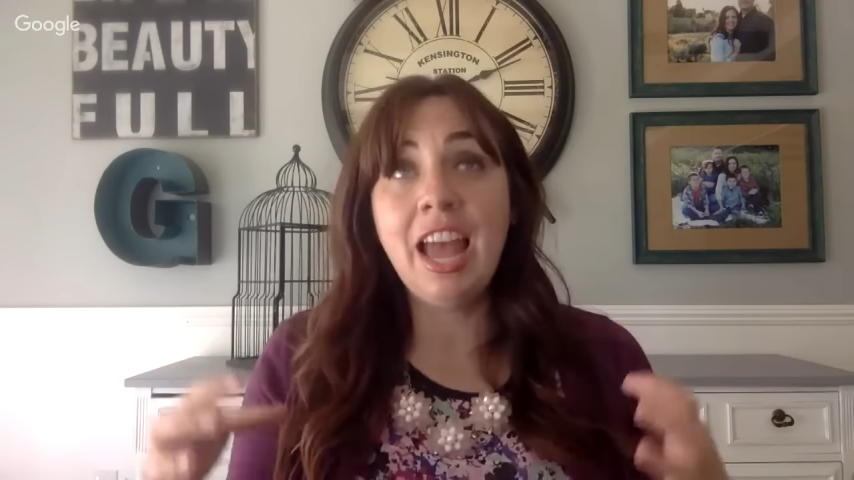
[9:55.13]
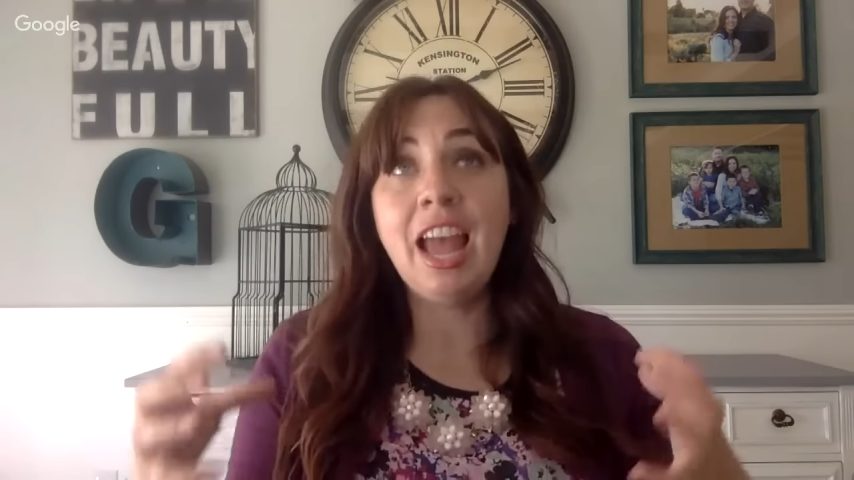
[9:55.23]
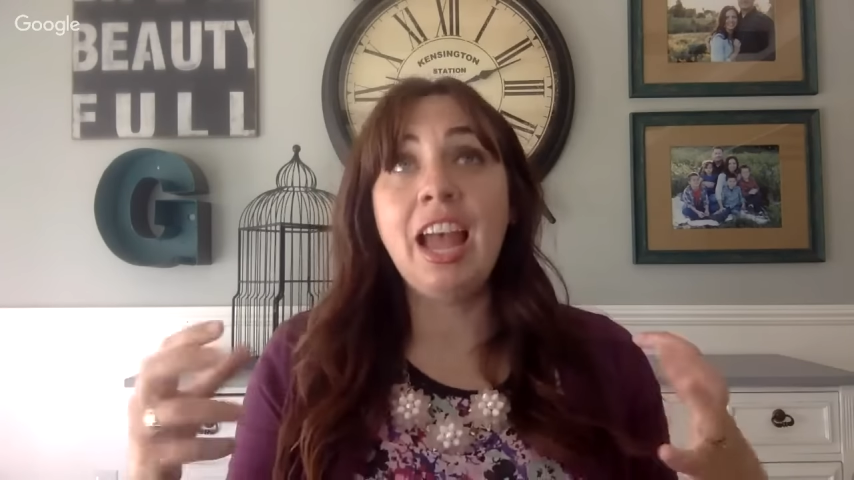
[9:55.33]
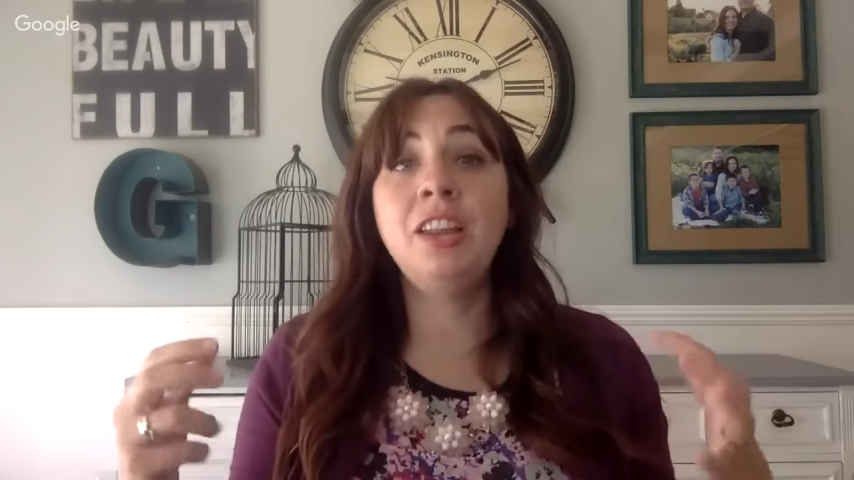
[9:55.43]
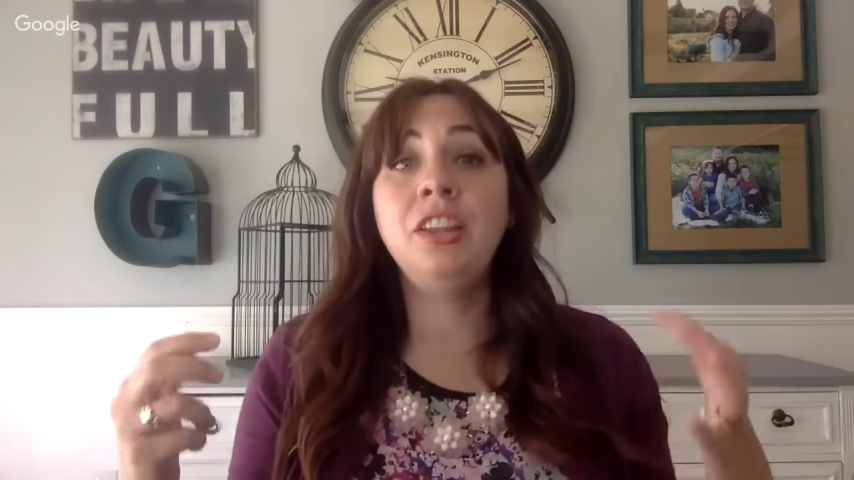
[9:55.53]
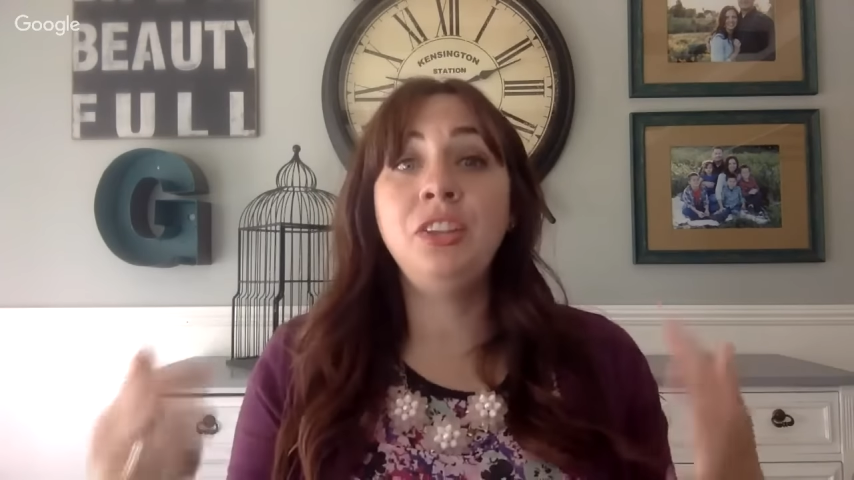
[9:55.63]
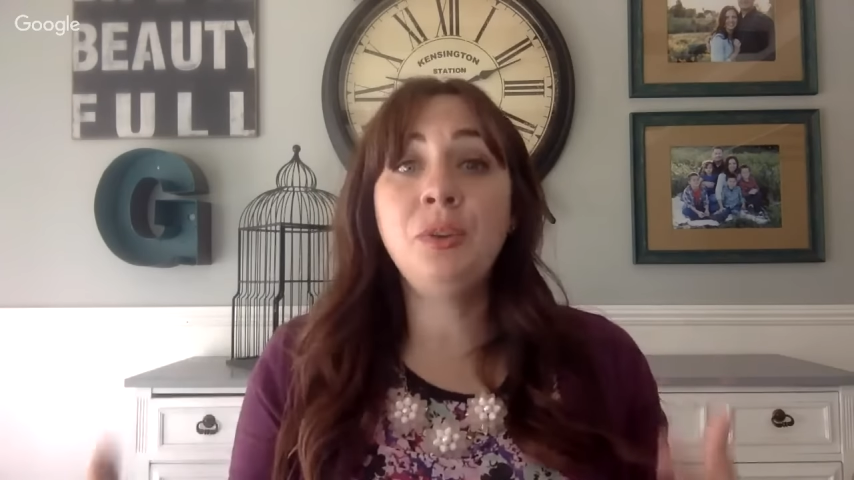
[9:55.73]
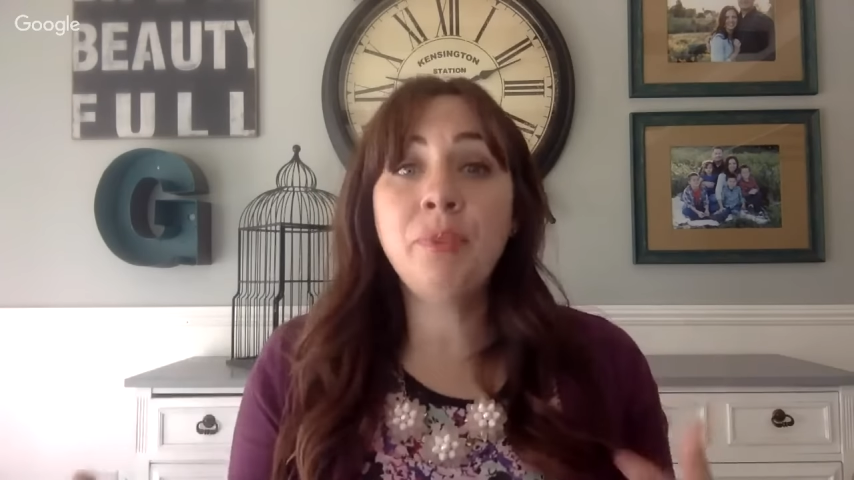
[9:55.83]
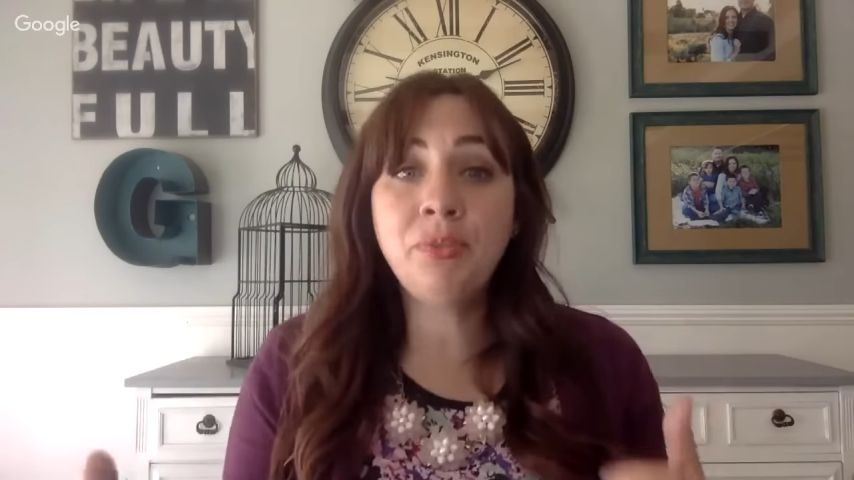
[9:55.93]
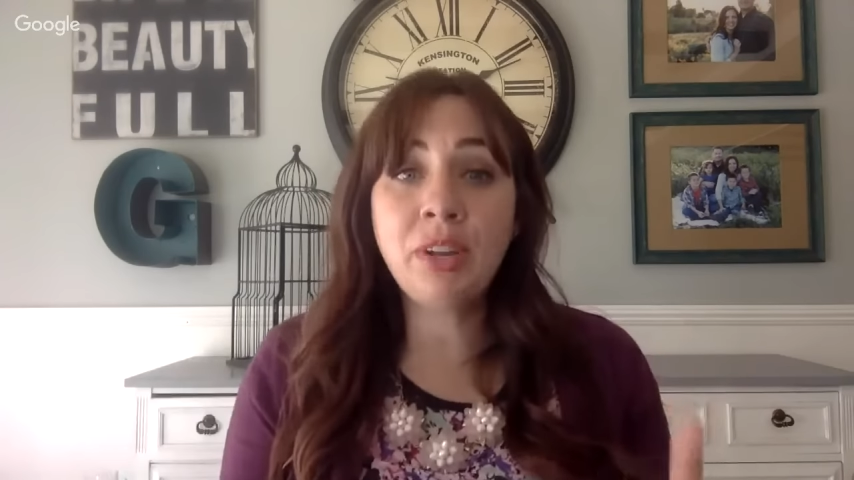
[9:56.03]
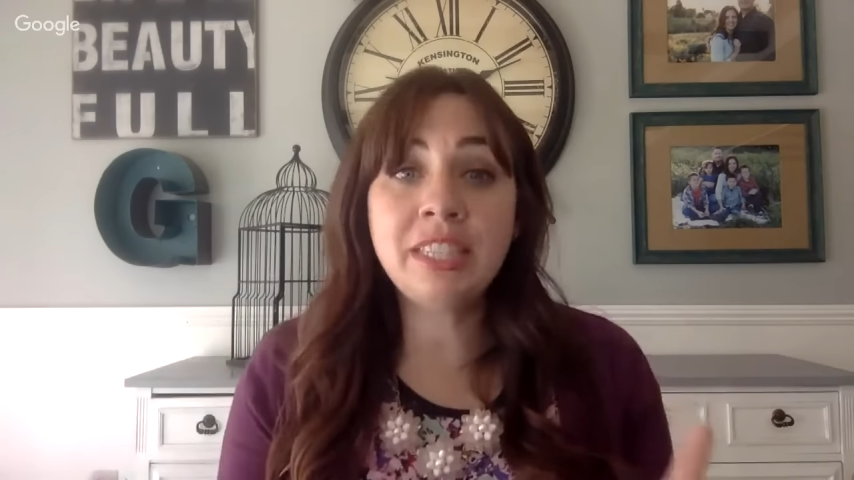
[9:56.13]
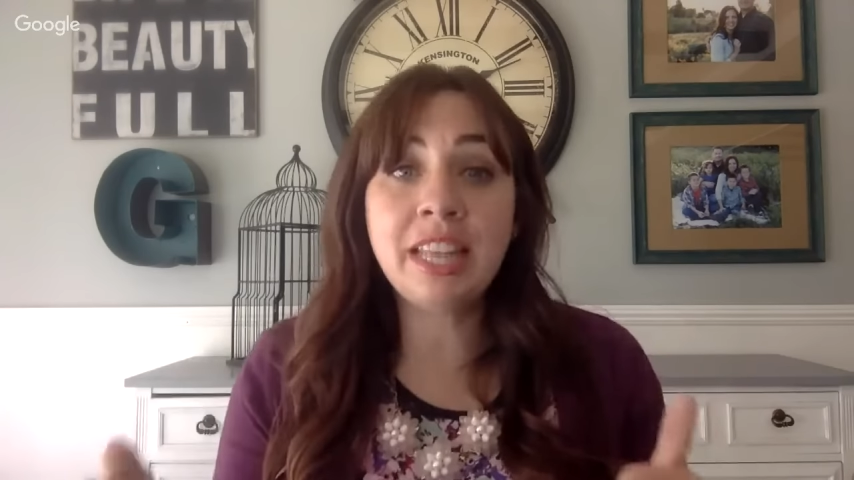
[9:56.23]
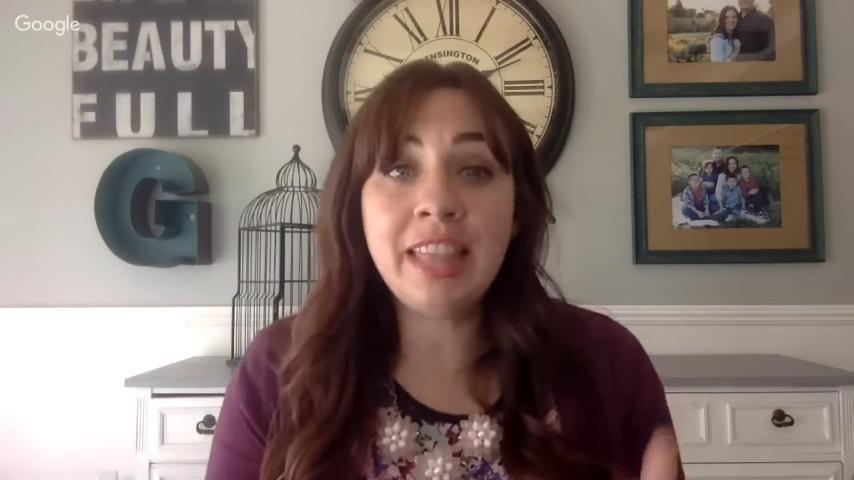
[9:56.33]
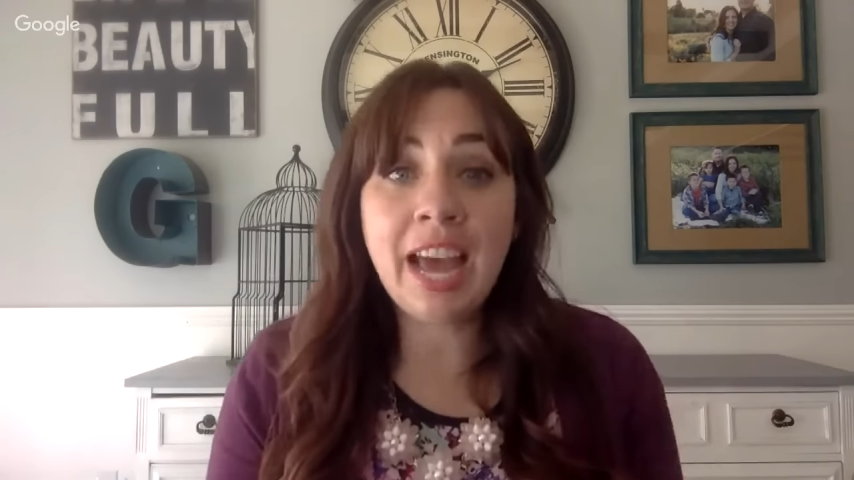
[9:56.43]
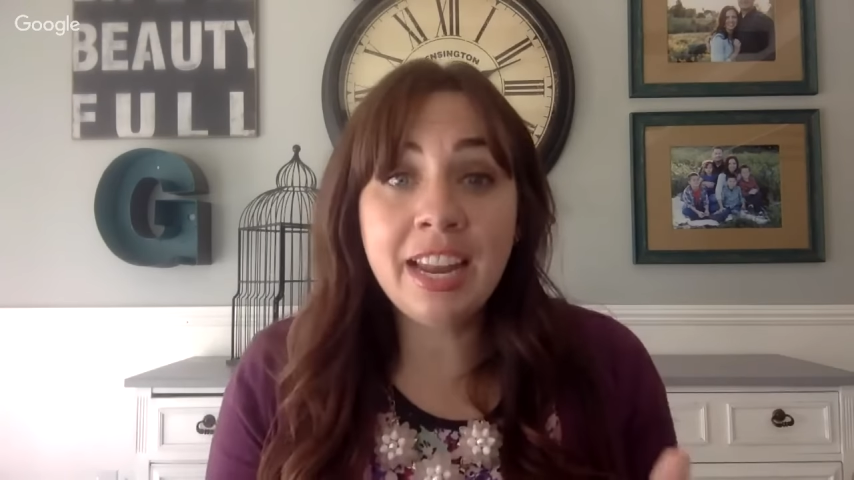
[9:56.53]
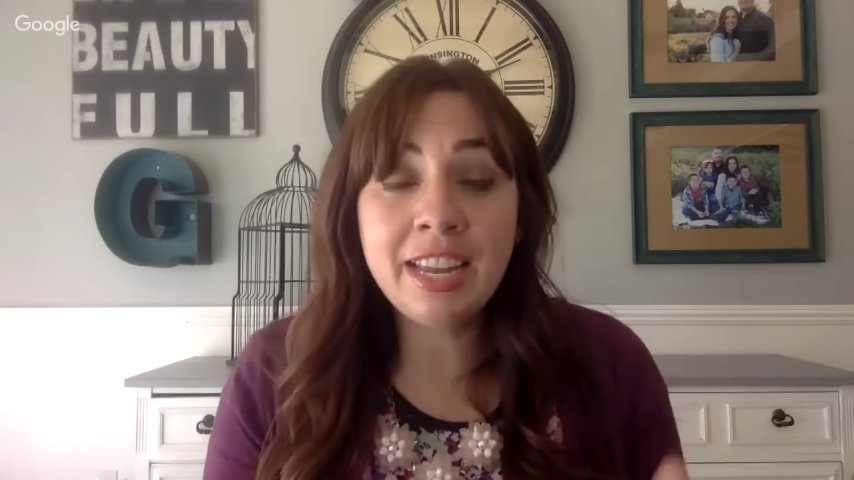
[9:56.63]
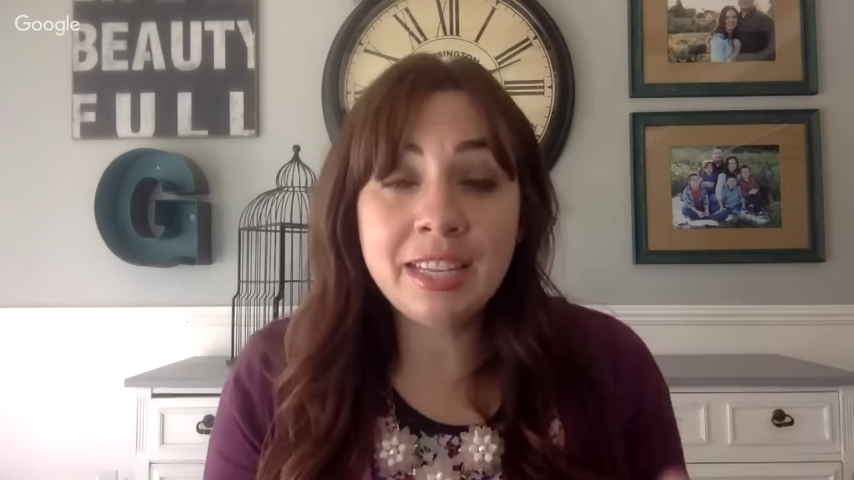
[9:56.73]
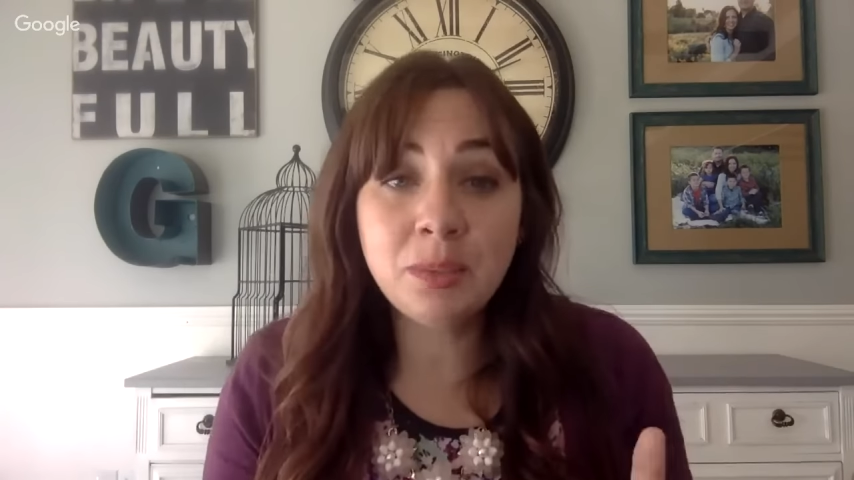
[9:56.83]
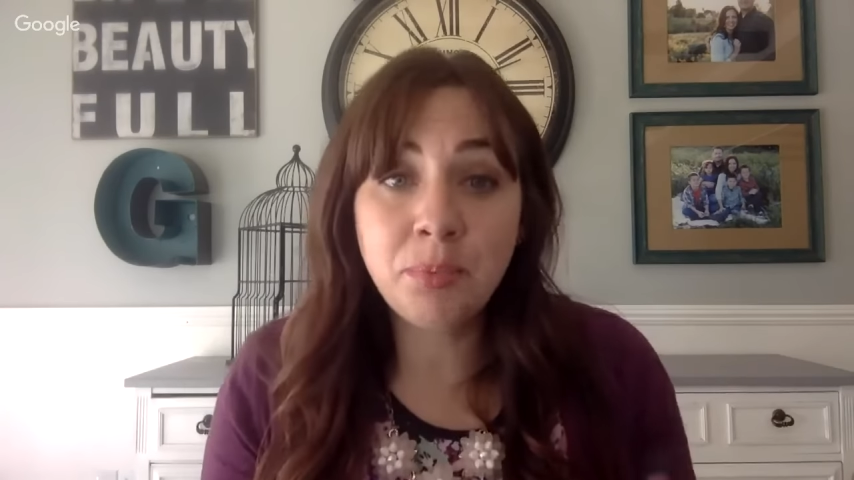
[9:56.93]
And you, my friends, that is